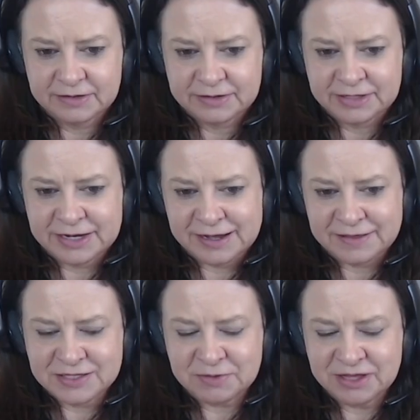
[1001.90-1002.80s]

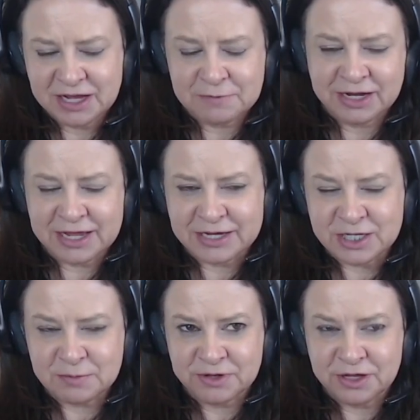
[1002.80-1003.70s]
Yeah, that's one thing I want to
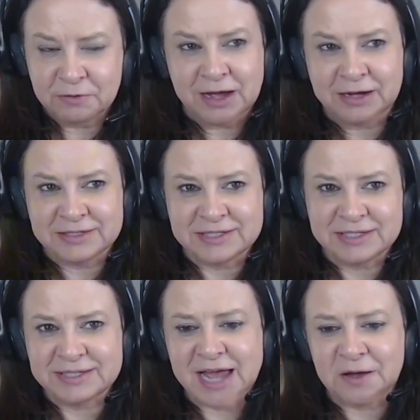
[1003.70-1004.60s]
catch up with you on
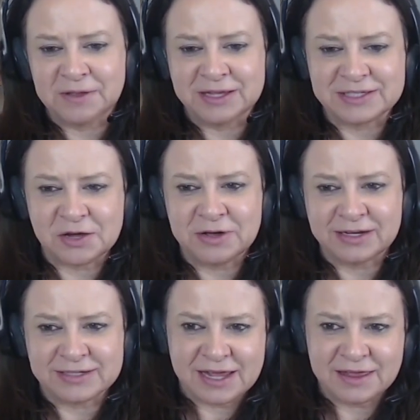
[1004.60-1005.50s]
is how that's
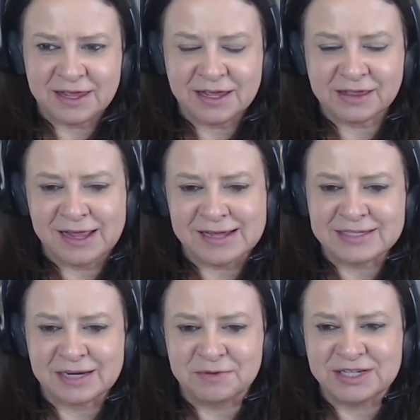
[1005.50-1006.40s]
going, because I think
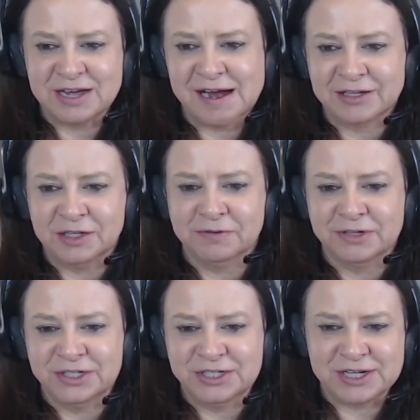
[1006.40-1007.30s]
last time we talked, you were
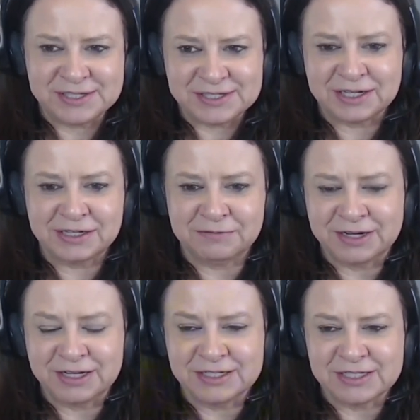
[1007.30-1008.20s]
just getting
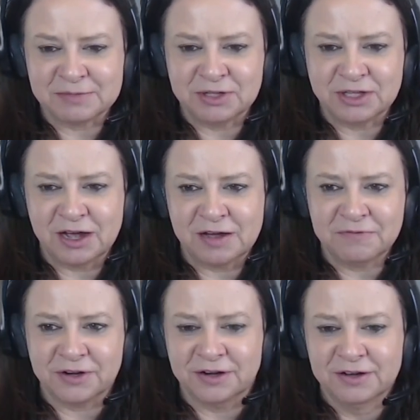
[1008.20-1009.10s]
ready to submit the offer.